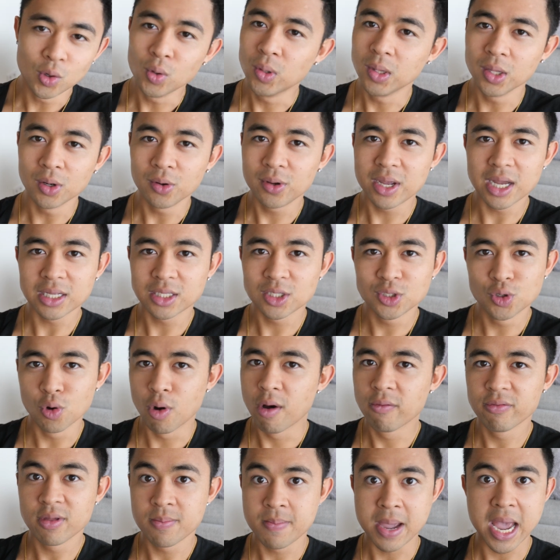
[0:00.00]
you literally have to do
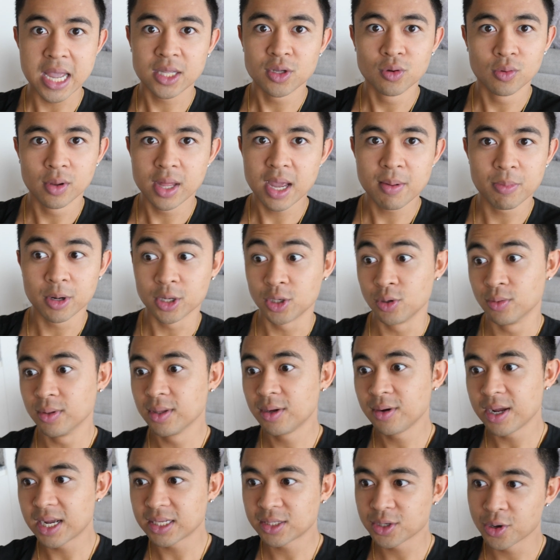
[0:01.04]
all the manual labor. You
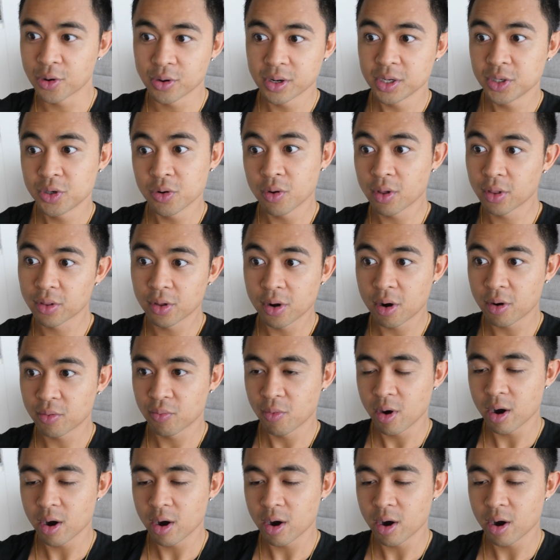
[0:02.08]
literally have to go ahead and do all the hard